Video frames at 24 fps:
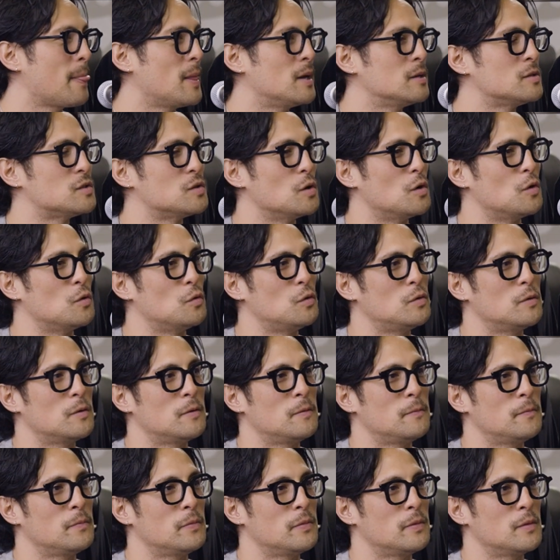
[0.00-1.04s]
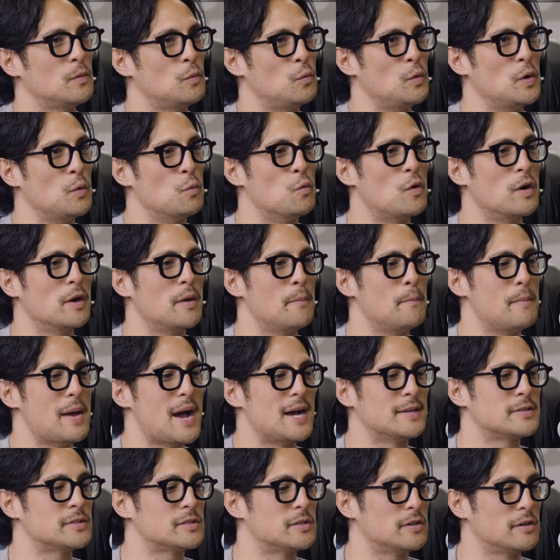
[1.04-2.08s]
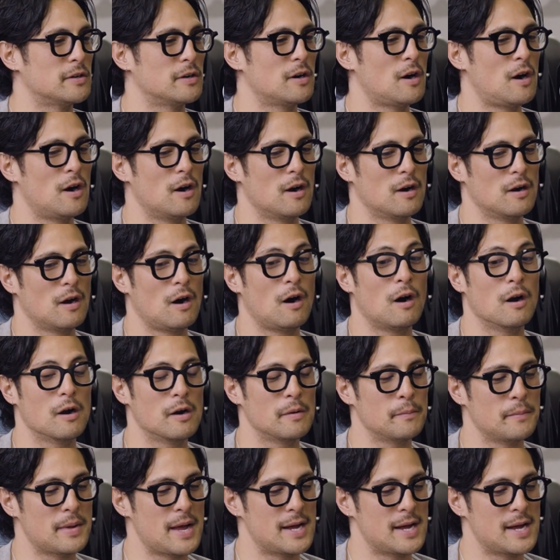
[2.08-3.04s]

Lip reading: So we want to master our art,